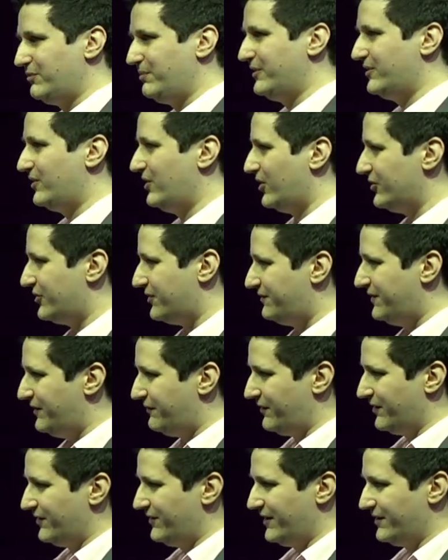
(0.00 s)
between a lot of
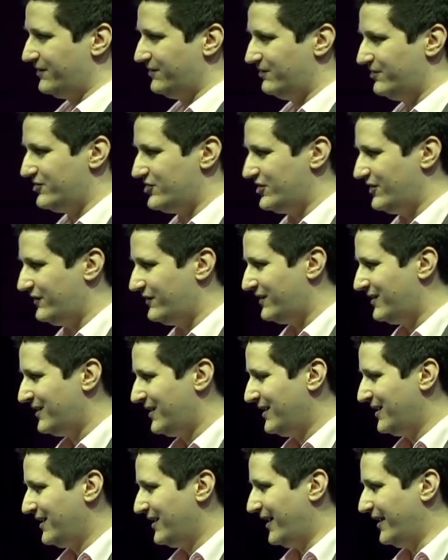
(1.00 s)
different technologies.
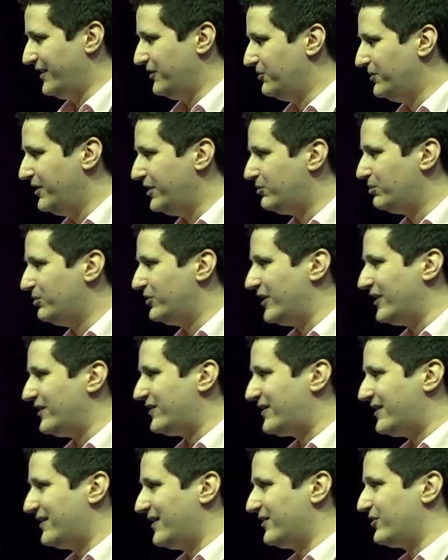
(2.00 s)
And you need to
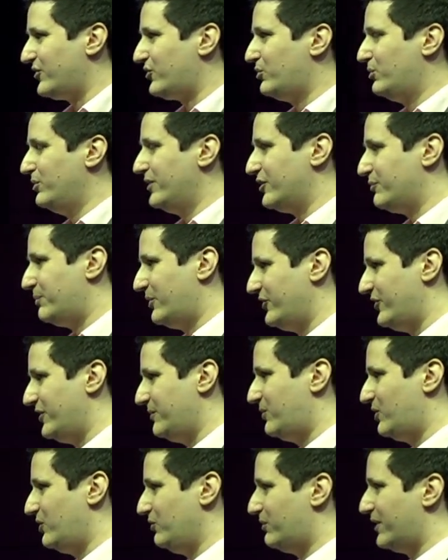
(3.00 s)
test as soon as
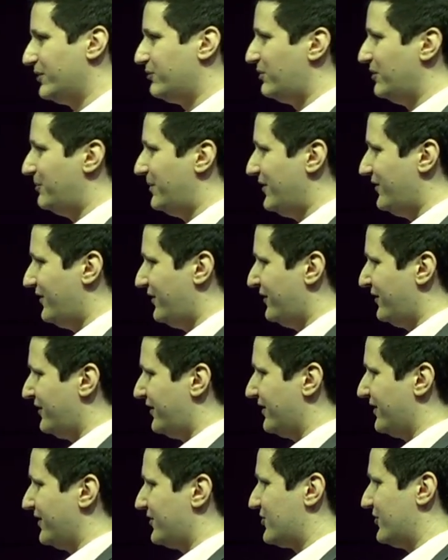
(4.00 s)
possible what will be these
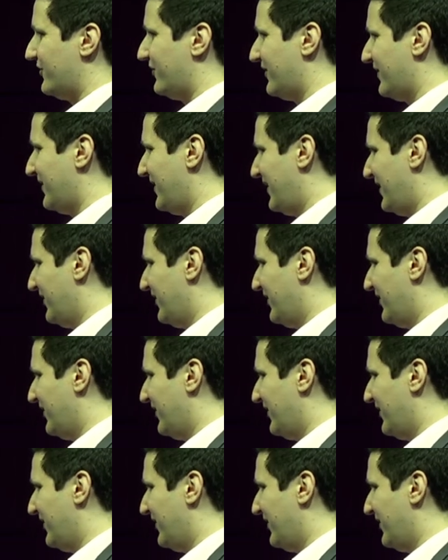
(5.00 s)
interactions.